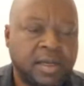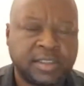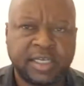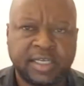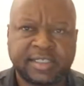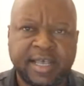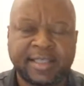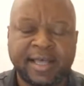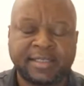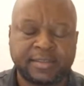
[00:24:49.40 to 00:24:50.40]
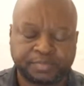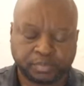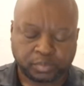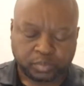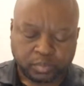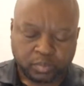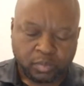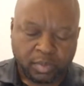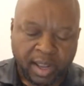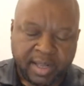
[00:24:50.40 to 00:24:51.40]
she is saying that
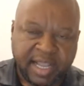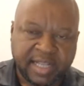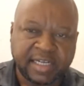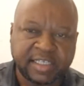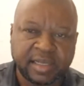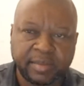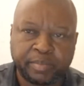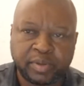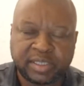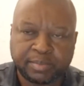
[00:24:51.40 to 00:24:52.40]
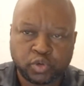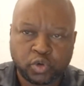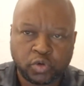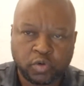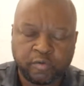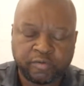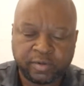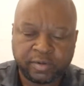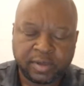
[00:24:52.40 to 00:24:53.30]
Nyante put some sort of